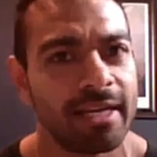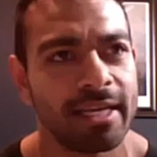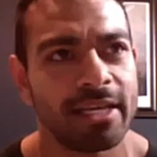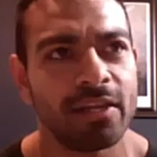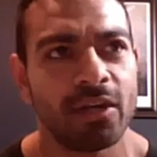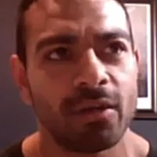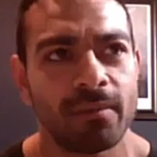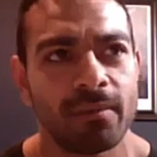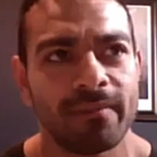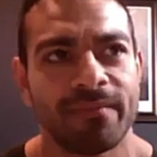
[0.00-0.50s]

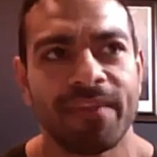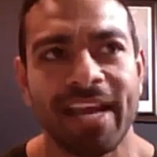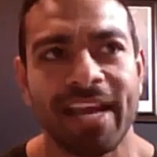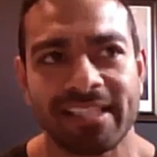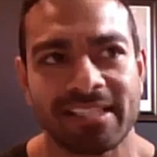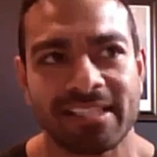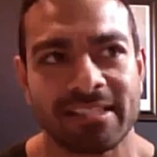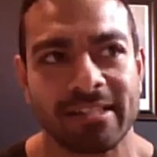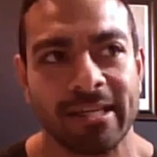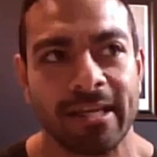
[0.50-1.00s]
You know,
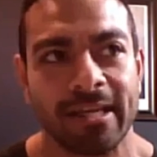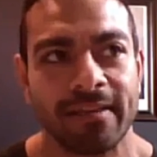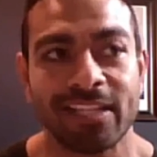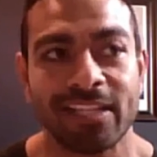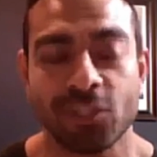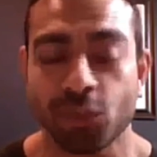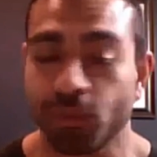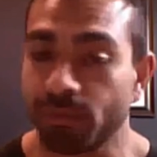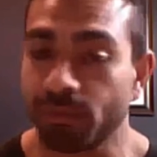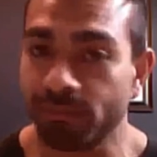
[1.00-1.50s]
that's
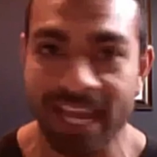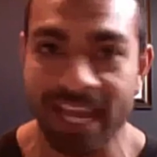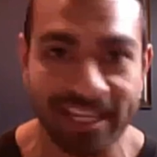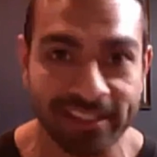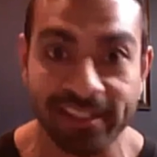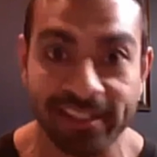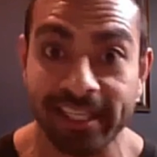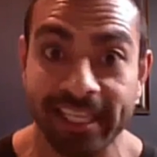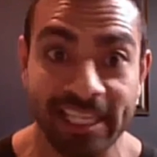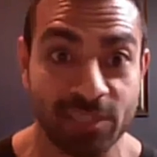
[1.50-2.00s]

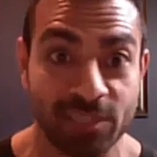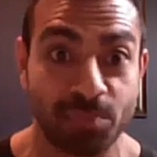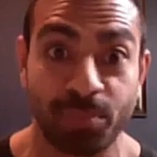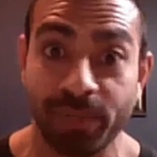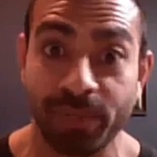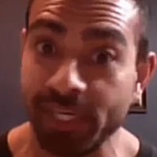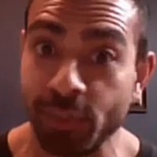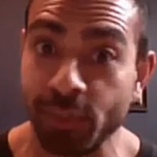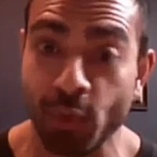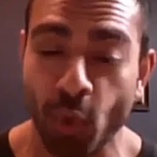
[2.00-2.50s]
technically, that's
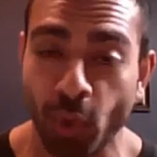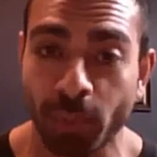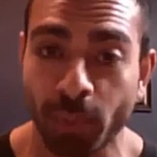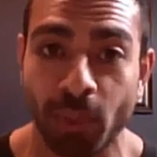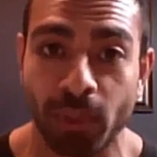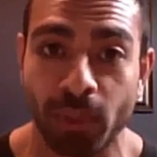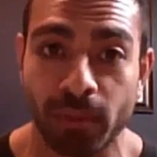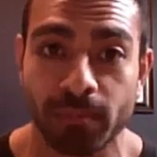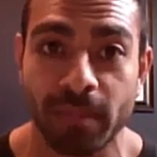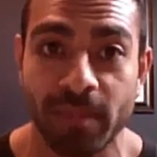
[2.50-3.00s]
pretty
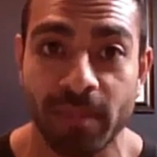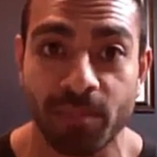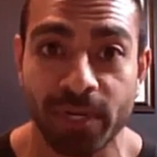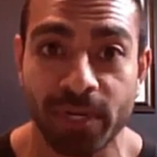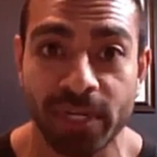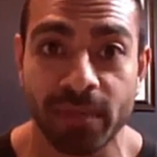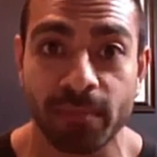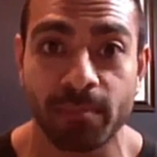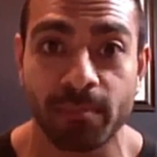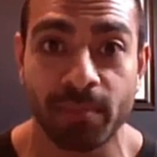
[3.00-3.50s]
normal and
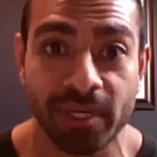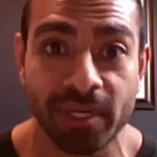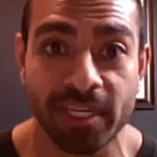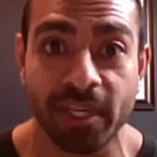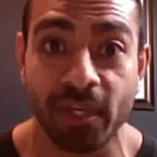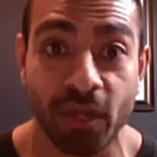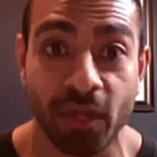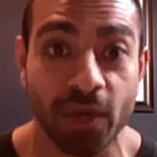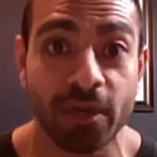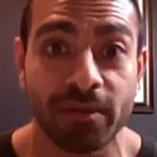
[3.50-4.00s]
pretty
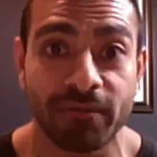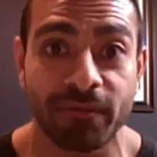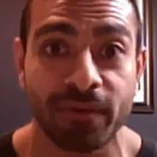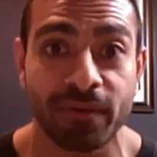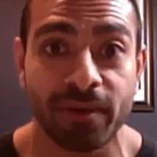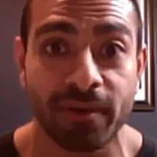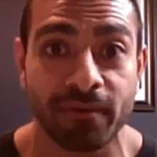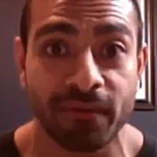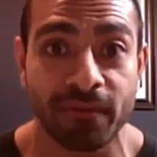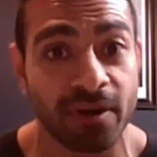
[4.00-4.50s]
good
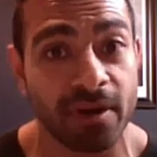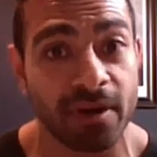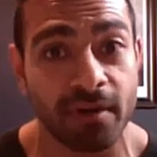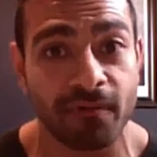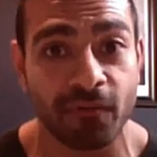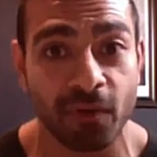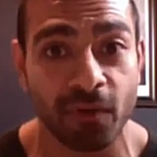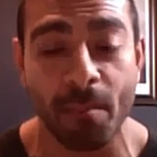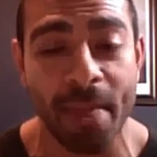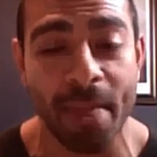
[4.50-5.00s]
for a